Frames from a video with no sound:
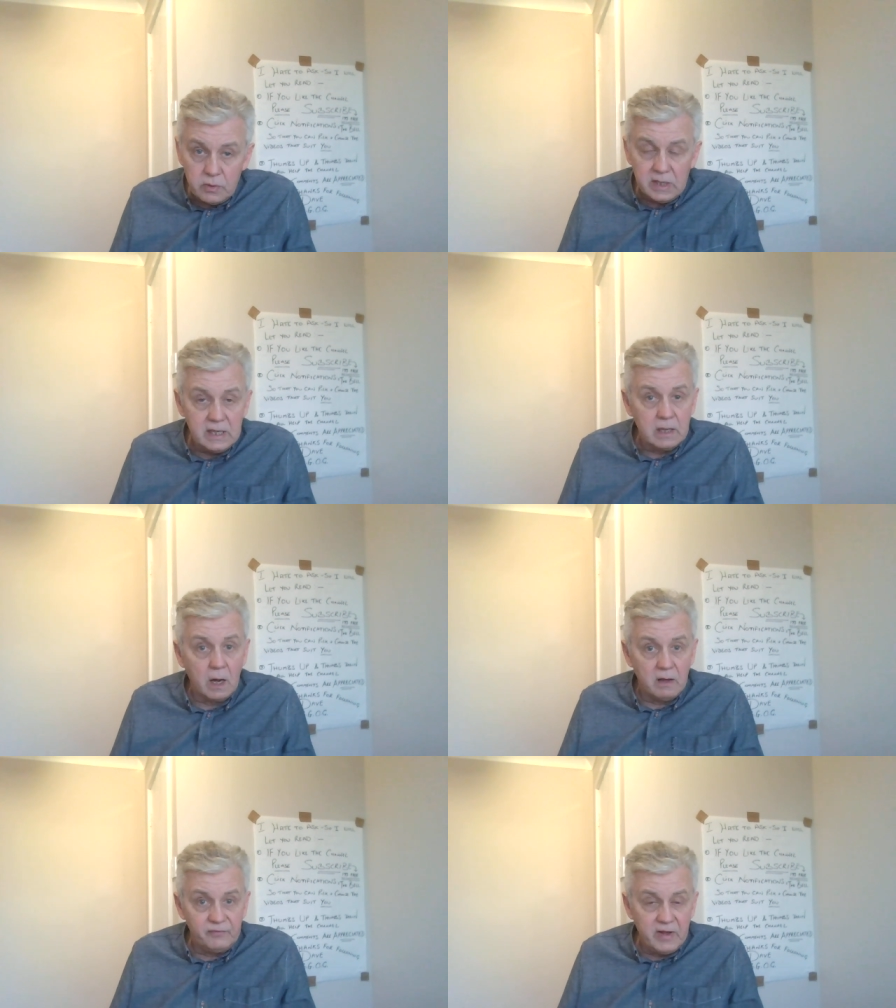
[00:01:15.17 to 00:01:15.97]
You need a
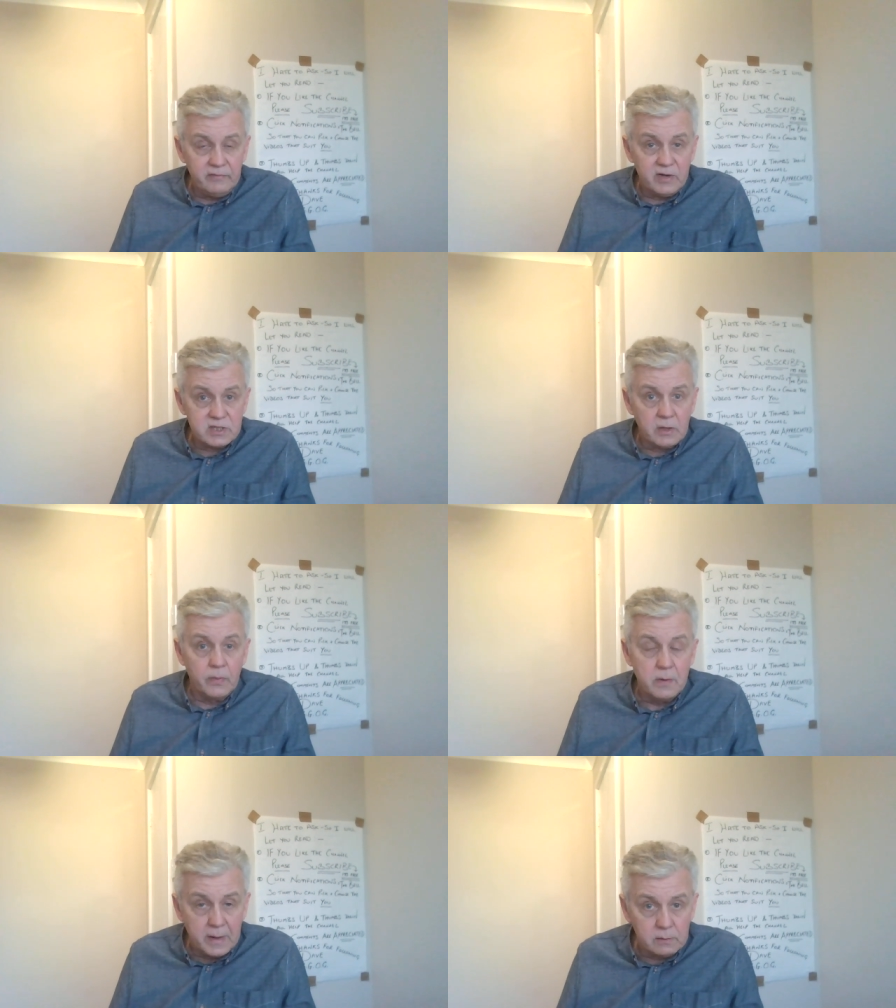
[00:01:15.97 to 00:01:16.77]
lot of favourites
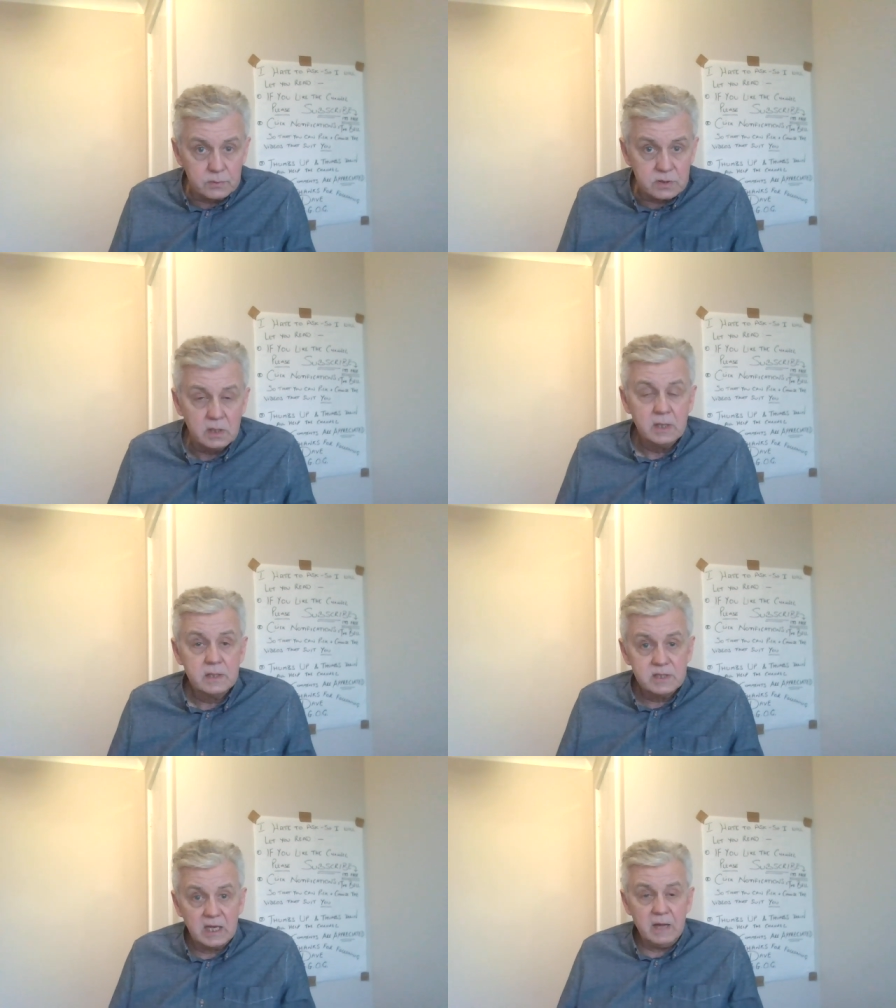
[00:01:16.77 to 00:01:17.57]
on the bounce
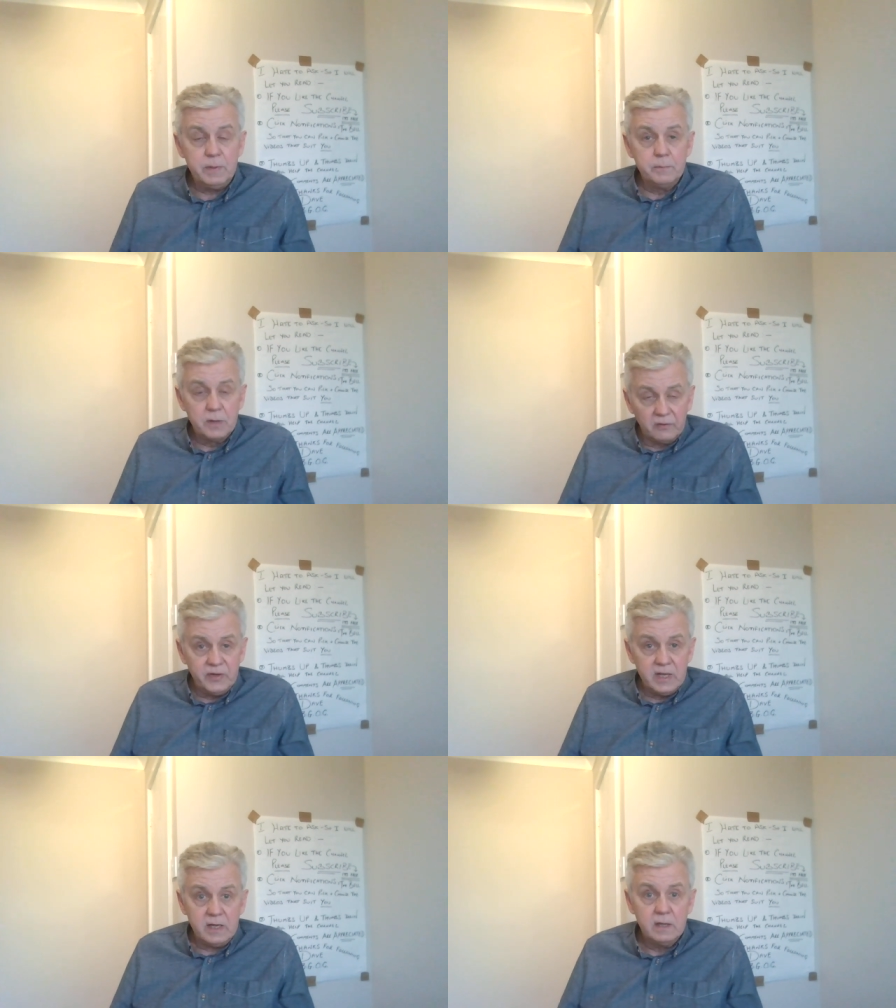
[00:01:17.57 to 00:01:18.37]
to keep him
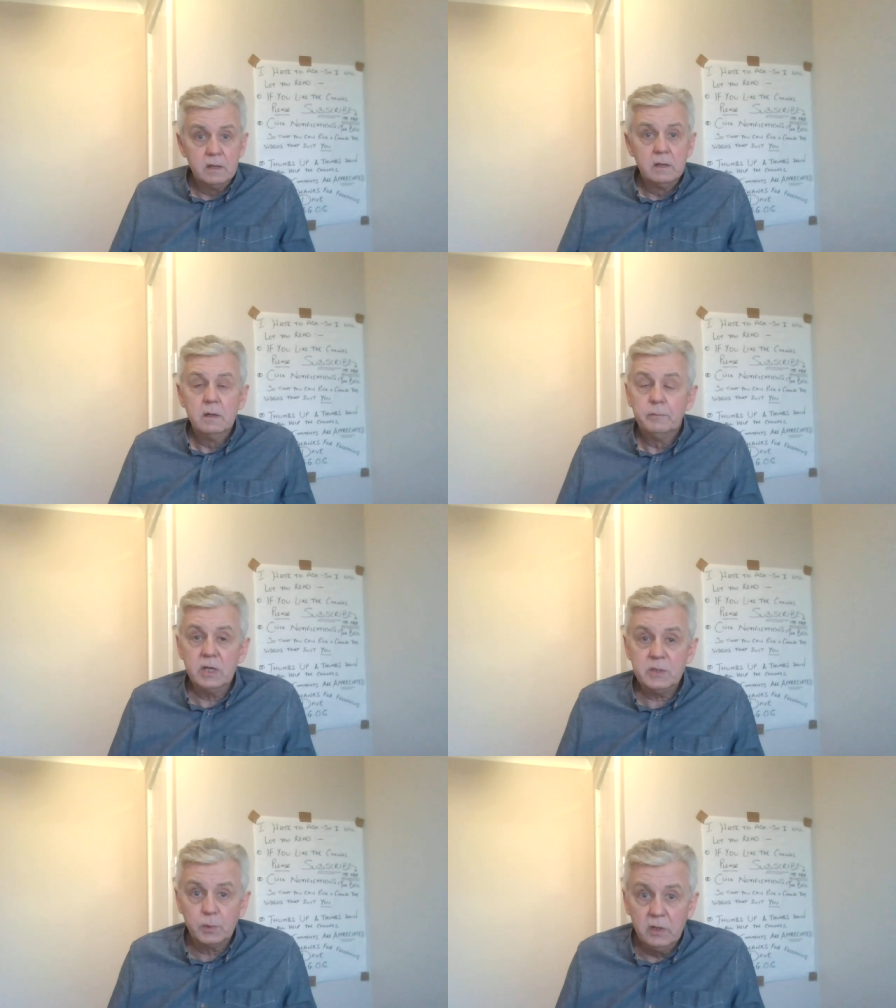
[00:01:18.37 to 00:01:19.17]
profit, but
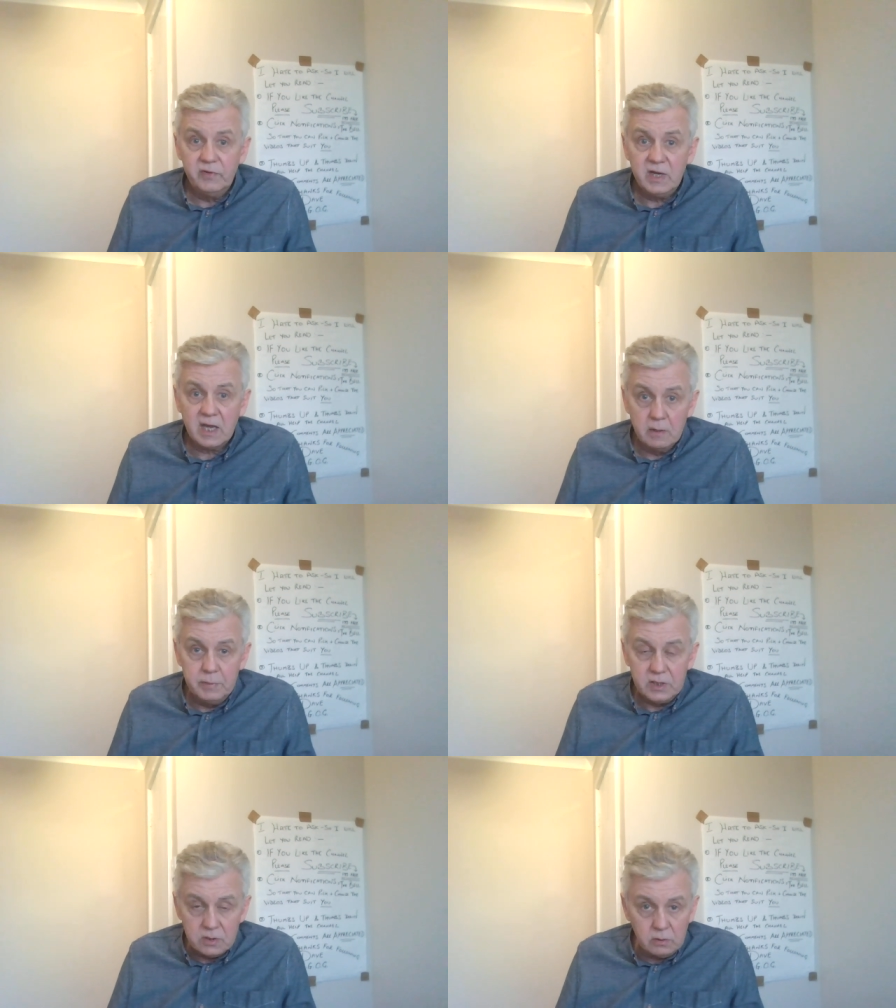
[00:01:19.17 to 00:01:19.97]
he's proven it can
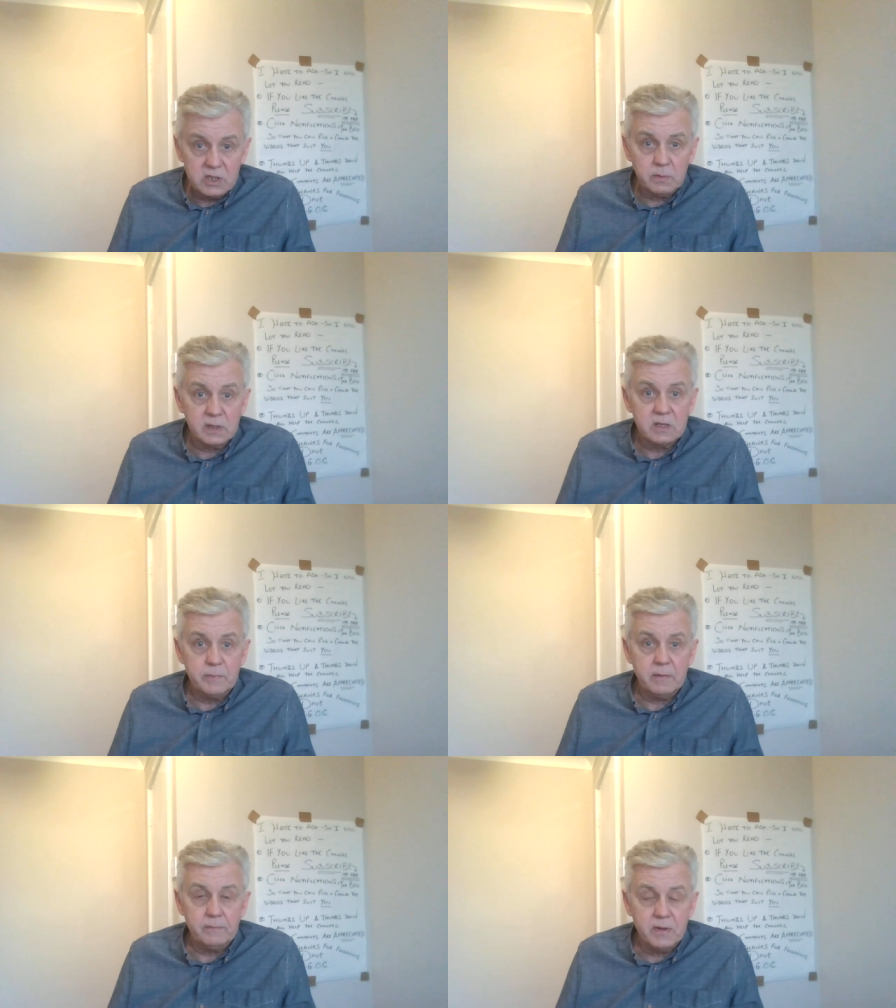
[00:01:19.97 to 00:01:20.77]
be done. He's one of
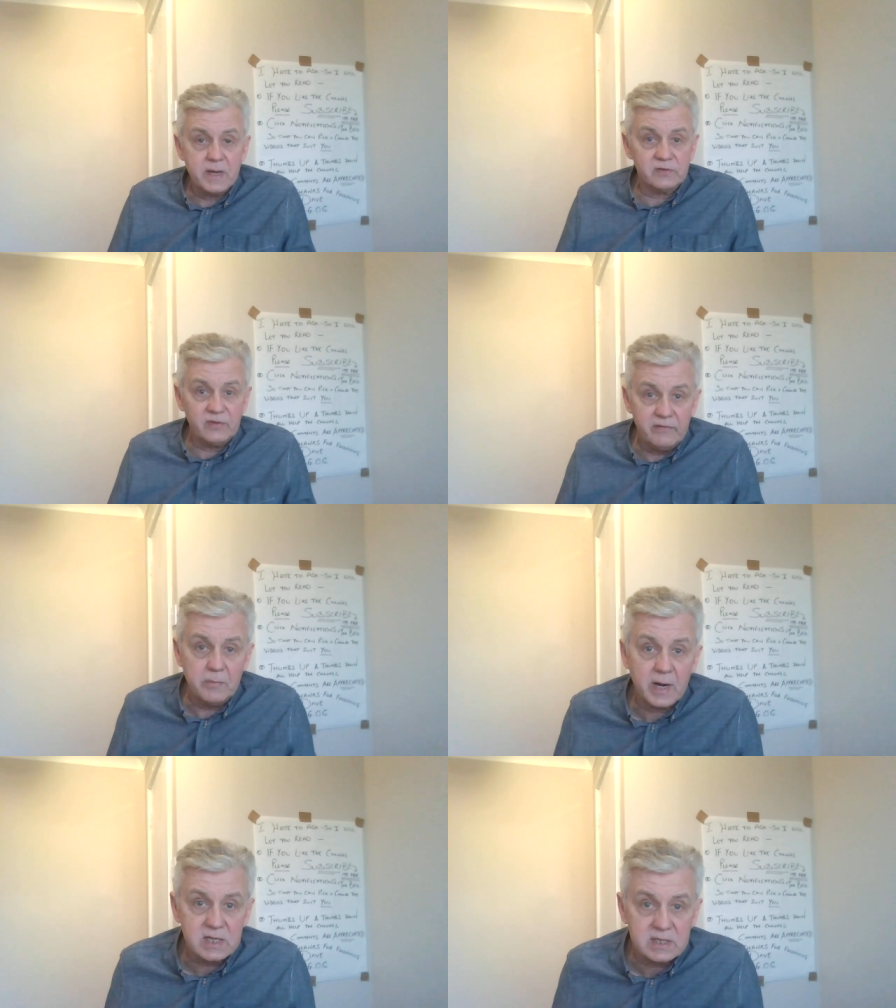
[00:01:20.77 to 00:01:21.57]
the, the best
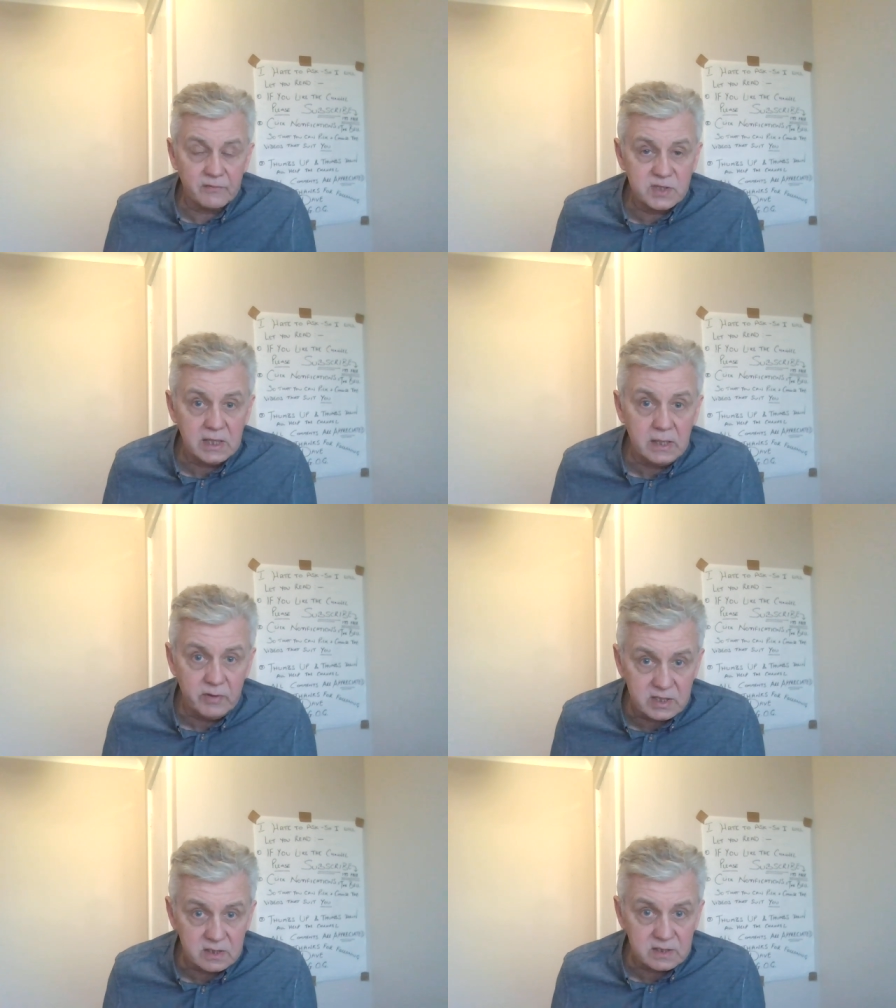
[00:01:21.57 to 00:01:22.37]
favourite backers I've seen in
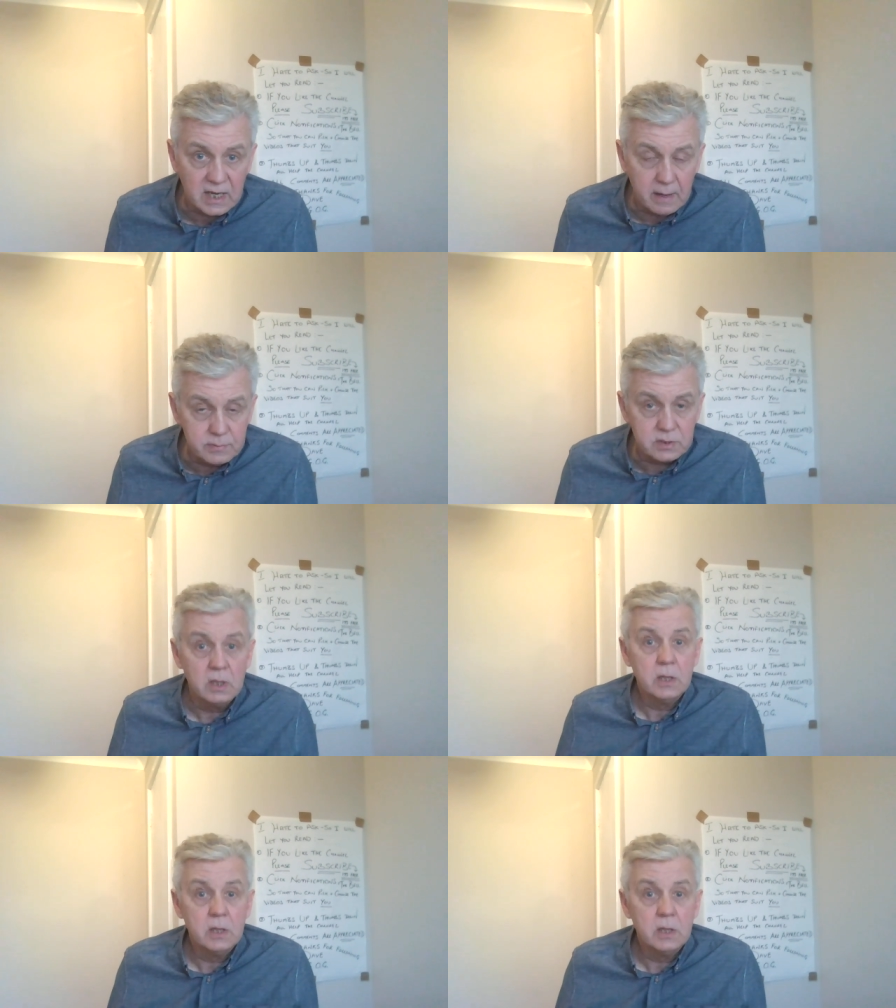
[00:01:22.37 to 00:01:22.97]
recent times